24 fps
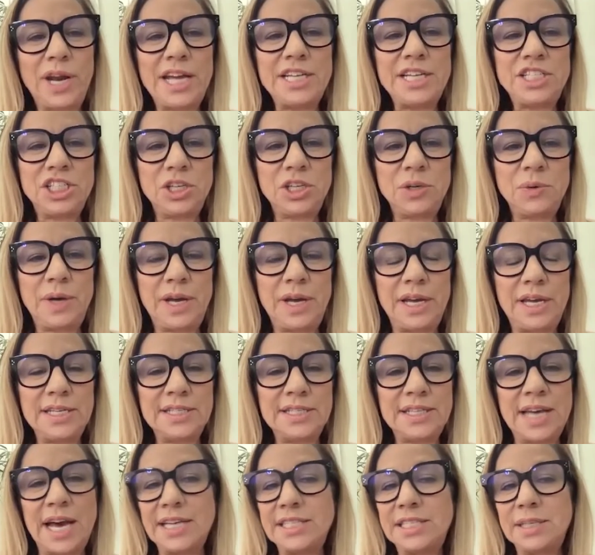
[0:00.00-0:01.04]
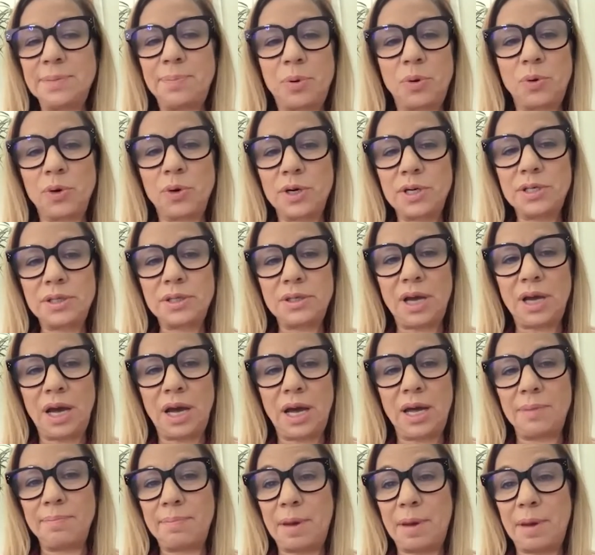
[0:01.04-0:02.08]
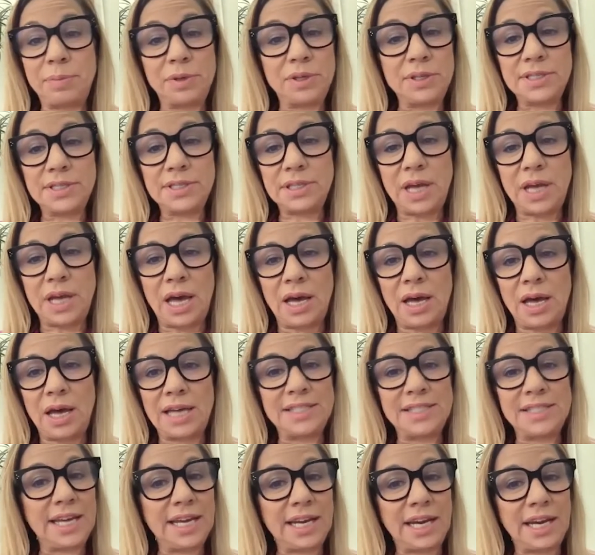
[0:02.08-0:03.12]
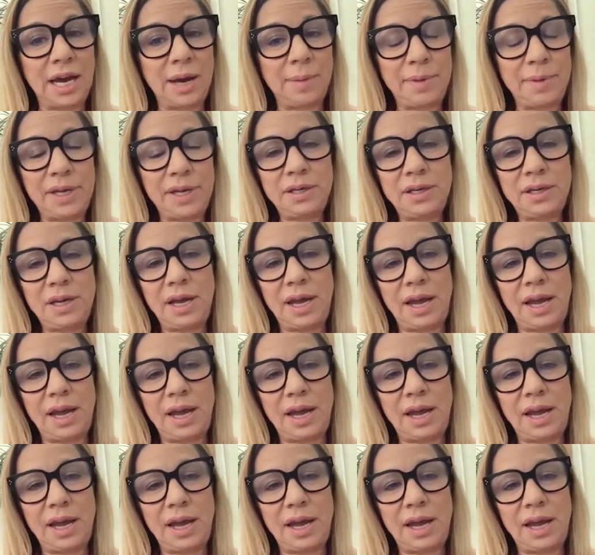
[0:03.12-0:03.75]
I do is I support members as they come in